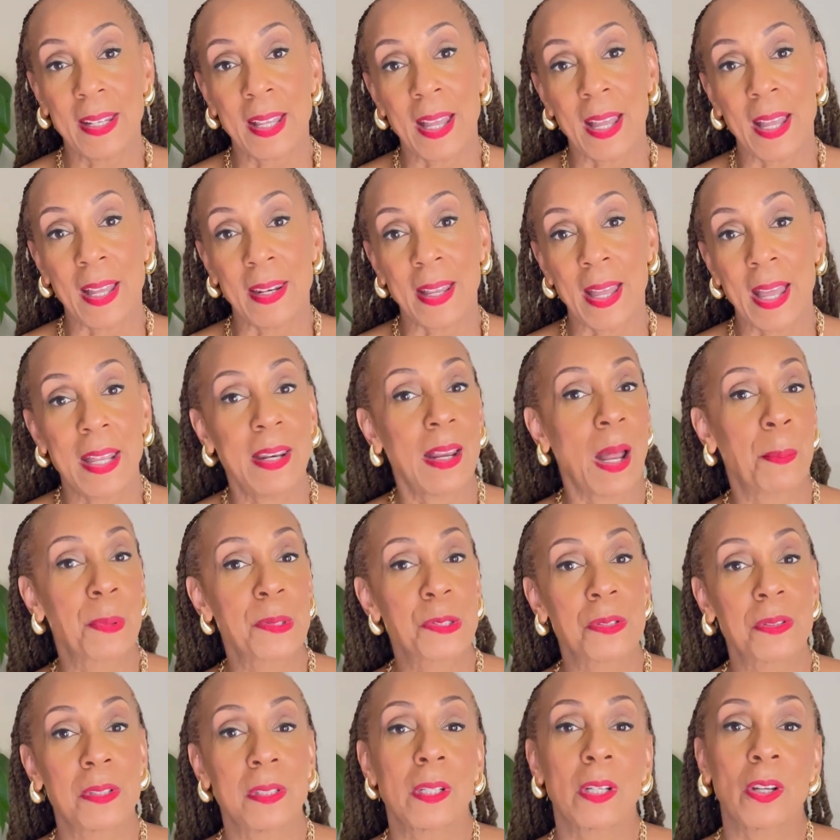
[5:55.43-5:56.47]
and I had the
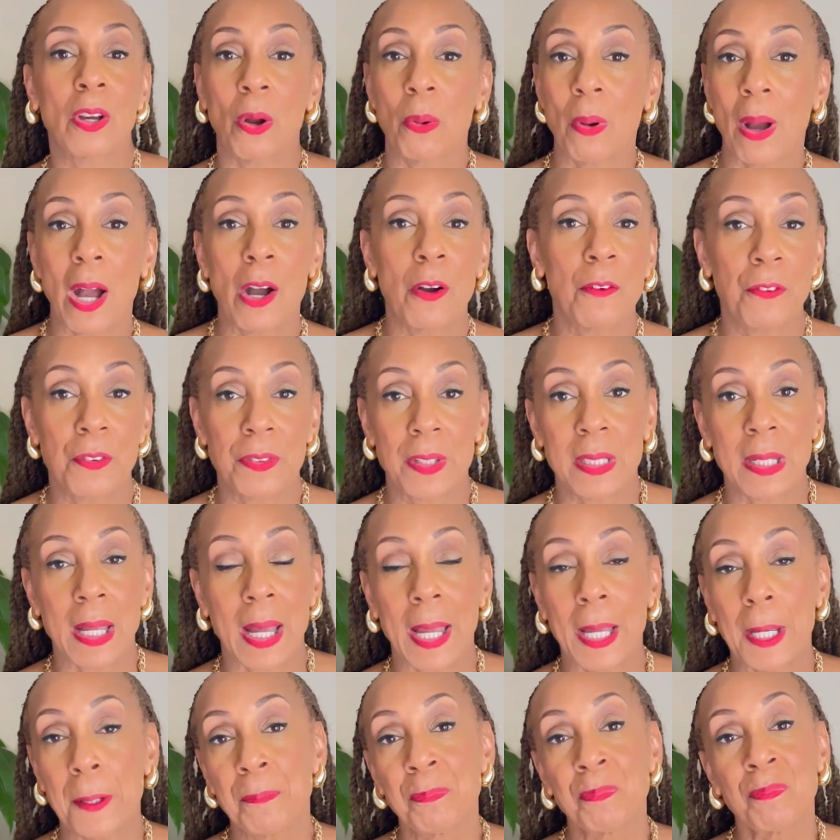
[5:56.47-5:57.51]
opportunity to go out for the
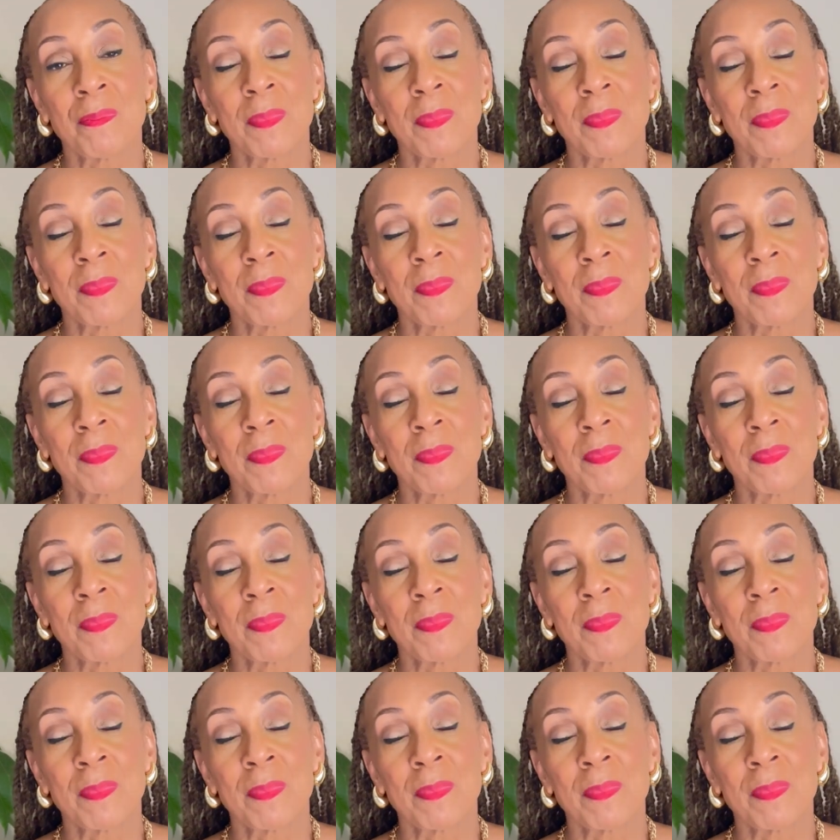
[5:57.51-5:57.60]
night